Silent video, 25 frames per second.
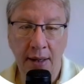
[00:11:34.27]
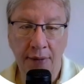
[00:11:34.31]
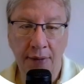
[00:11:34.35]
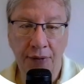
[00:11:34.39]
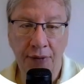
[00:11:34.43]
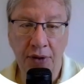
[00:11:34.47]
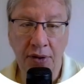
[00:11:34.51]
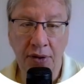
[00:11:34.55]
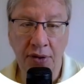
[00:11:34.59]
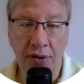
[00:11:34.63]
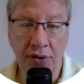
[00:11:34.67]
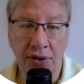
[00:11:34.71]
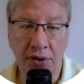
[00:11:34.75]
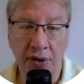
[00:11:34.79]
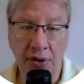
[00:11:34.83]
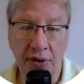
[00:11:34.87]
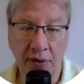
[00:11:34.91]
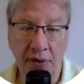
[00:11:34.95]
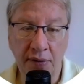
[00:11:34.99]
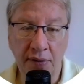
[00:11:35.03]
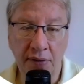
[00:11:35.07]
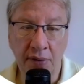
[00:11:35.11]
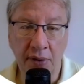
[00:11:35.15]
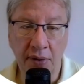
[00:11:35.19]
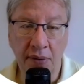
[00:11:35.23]
Focus on
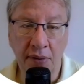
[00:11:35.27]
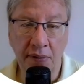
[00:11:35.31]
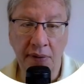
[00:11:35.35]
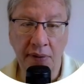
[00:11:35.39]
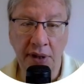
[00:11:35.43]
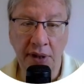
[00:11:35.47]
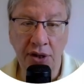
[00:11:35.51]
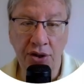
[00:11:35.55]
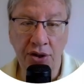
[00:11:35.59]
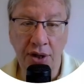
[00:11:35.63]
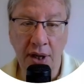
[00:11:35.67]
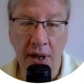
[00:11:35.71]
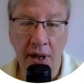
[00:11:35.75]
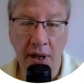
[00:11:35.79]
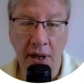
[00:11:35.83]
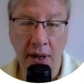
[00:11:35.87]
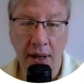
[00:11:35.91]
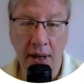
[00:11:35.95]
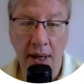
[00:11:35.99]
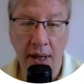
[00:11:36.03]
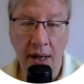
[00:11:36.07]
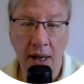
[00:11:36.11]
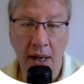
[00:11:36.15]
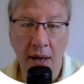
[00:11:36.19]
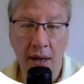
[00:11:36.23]
our Eurasia.
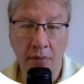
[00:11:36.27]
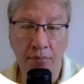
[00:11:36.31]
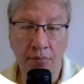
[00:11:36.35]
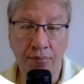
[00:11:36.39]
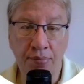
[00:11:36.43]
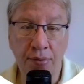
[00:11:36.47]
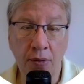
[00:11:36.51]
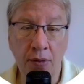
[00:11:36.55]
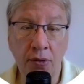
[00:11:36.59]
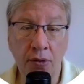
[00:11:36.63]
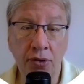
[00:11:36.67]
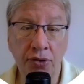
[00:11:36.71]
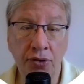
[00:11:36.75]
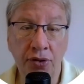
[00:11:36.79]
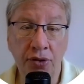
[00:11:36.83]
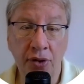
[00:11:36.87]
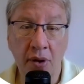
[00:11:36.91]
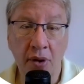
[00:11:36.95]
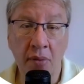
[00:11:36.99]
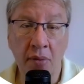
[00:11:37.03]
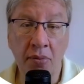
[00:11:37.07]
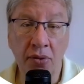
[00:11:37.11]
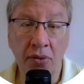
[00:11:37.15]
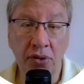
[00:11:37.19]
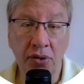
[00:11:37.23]

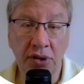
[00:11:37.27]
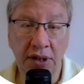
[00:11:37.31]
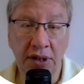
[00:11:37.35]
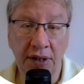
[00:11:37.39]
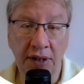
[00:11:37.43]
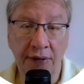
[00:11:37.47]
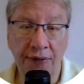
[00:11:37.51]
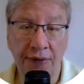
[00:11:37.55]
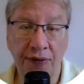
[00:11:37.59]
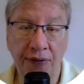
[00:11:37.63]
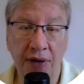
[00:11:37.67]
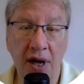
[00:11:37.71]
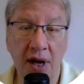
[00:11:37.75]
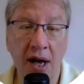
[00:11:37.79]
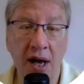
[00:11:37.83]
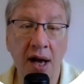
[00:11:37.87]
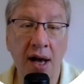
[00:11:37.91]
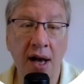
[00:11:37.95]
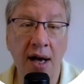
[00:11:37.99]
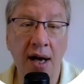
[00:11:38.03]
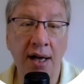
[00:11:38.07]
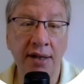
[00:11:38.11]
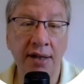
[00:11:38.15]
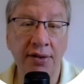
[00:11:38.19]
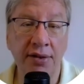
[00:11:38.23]
Both motifs
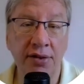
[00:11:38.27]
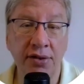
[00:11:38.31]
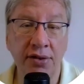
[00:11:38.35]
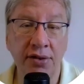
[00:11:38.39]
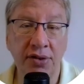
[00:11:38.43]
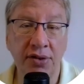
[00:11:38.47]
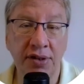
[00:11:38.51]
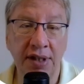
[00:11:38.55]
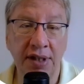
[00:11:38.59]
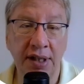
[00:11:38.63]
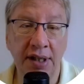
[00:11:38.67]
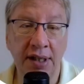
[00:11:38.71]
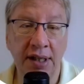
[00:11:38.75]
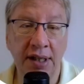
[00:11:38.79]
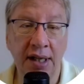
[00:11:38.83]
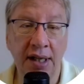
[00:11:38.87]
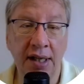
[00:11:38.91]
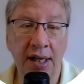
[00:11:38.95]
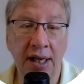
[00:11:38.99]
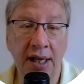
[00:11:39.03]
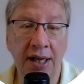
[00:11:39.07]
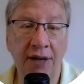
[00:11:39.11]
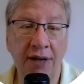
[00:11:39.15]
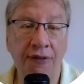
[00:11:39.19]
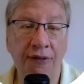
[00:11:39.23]
are
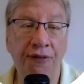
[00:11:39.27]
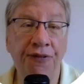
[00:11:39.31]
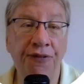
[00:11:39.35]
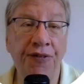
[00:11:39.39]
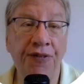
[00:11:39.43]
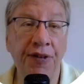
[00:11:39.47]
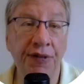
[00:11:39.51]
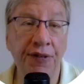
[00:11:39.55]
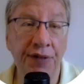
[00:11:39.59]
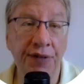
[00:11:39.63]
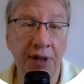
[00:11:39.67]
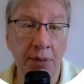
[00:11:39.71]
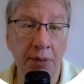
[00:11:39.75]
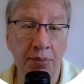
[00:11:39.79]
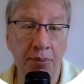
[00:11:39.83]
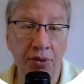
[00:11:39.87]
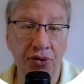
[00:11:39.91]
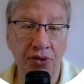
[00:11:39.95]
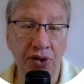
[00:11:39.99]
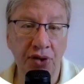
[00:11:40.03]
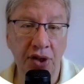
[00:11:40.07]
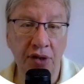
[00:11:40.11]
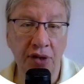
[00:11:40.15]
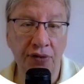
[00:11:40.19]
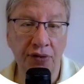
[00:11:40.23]
associated in
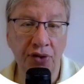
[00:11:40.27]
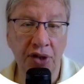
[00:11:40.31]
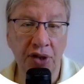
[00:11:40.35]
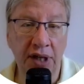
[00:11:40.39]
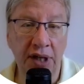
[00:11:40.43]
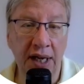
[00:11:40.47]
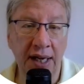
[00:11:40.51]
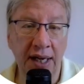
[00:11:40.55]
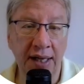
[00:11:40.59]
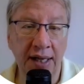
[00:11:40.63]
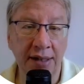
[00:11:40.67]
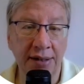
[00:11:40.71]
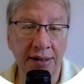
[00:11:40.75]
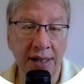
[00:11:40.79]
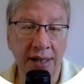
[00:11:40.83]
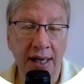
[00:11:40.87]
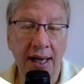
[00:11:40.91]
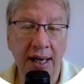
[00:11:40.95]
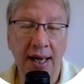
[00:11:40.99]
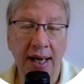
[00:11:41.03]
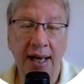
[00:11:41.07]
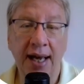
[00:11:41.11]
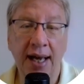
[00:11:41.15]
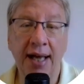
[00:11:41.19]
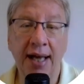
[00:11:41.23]
50% of the case,
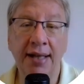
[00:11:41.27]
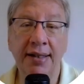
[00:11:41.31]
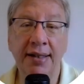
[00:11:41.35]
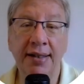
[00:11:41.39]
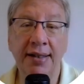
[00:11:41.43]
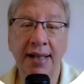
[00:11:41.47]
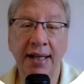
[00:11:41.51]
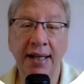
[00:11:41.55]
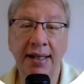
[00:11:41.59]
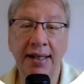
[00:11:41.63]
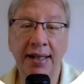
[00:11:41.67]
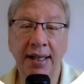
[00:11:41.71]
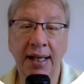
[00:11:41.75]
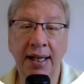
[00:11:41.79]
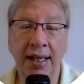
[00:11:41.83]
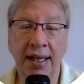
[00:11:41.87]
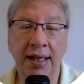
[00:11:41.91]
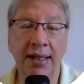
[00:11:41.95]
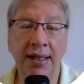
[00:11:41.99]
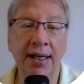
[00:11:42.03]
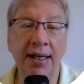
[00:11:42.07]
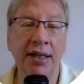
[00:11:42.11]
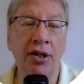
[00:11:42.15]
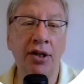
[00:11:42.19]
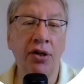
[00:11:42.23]
and that
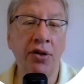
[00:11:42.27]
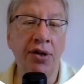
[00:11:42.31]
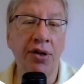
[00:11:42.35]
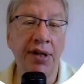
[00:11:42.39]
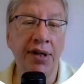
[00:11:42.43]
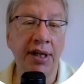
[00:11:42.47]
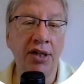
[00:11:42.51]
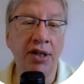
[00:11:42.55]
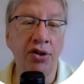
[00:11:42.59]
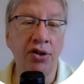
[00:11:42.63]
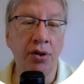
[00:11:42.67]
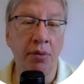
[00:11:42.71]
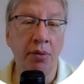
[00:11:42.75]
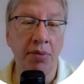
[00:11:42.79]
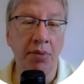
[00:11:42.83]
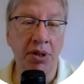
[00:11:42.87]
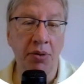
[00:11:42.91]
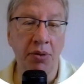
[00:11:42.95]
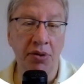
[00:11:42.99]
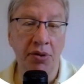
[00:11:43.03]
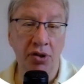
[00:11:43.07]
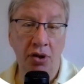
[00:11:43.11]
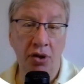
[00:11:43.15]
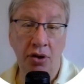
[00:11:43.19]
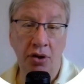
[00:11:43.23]
in that a connection
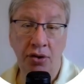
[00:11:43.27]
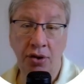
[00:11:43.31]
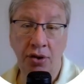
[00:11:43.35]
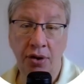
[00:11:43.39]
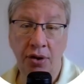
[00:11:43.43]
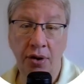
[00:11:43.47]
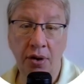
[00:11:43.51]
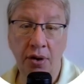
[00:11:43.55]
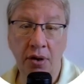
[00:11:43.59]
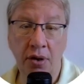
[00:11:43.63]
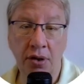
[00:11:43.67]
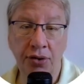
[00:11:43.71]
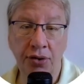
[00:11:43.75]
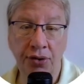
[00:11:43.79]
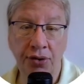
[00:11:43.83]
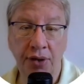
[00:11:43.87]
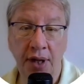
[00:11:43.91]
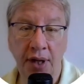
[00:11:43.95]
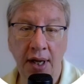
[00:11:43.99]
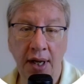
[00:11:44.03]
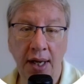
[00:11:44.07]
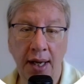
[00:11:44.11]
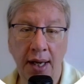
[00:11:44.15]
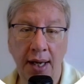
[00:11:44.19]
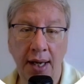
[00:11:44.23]
between the
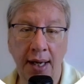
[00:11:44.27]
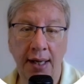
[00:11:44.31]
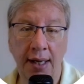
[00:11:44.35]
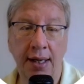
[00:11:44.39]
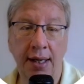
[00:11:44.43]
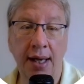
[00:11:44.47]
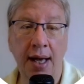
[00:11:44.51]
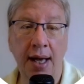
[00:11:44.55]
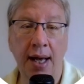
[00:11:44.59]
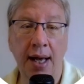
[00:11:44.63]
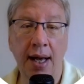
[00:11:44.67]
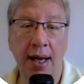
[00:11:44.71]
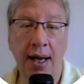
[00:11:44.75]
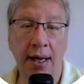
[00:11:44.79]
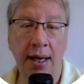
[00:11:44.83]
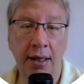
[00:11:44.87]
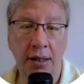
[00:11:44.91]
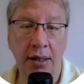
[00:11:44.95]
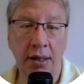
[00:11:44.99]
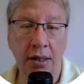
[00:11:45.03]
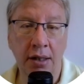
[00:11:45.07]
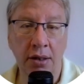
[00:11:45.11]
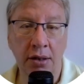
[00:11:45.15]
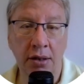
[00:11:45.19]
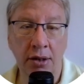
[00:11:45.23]
North and
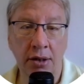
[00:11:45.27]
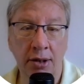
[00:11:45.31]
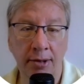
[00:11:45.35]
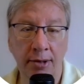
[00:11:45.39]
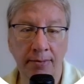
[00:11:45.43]
Alcor.